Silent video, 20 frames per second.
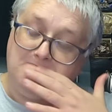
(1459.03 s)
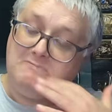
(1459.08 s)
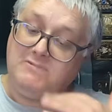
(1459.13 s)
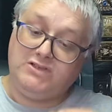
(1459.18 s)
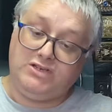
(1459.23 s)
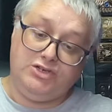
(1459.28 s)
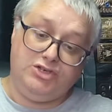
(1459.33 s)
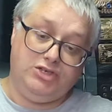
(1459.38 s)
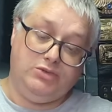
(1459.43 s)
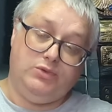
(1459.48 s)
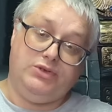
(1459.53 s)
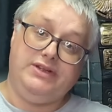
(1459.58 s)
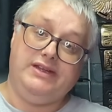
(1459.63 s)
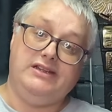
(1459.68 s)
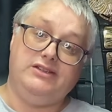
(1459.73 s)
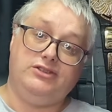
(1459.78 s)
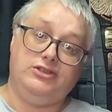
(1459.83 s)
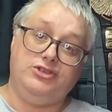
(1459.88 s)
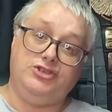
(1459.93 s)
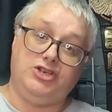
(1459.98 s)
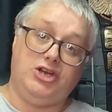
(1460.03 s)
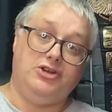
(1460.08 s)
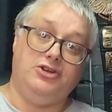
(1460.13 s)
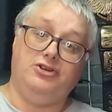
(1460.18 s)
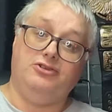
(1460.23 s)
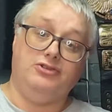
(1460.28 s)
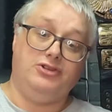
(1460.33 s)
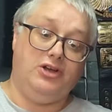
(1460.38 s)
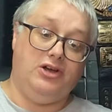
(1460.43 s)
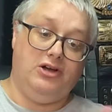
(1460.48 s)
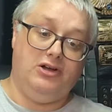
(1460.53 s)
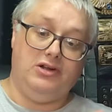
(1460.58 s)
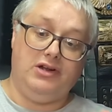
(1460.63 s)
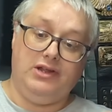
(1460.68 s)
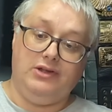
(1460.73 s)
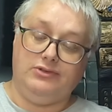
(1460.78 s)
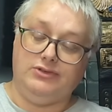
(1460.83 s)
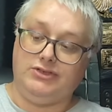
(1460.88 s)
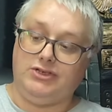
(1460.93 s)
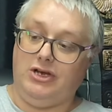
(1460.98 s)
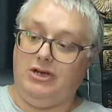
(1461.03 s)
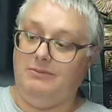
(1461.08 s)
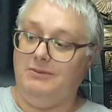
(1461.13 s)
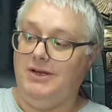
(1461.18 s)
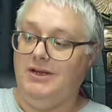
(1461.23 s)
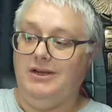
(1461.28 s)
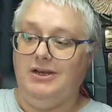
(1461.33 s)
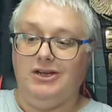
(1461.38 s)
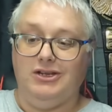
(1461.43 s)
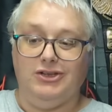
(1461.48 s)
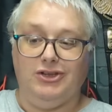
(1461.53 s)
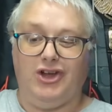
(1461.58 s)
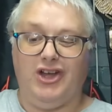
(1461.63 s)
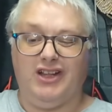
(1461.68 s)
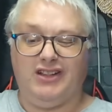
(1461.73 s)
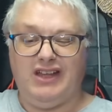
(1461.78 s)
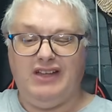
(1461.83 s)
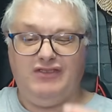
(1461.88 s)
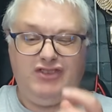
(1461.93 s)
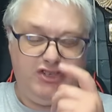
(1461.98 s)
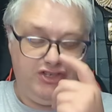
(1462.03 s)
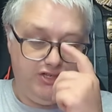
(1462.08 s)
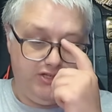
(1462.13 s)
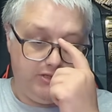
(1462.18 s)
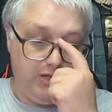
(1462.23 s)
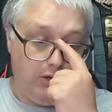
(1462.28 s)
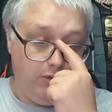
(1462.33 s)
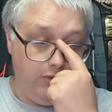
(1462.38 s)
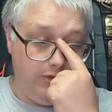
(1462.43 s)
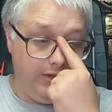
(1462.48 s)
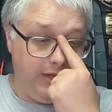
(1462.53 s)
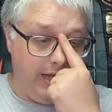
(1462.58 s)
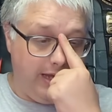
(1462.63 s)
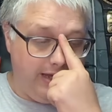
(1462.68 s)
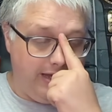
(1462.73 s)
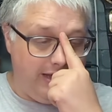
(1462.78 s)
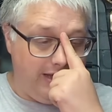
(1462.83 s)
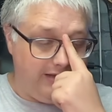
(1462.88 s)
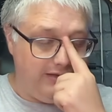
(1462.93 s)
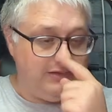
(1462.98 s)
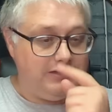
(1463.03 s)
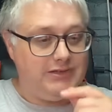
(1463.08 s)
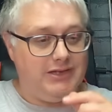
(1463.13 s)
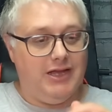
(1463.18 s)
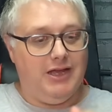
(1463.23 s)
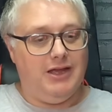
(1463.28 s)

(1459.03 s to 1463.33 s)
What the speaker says: So she wanted the Joker and Harley on top, like they've just stolen it, and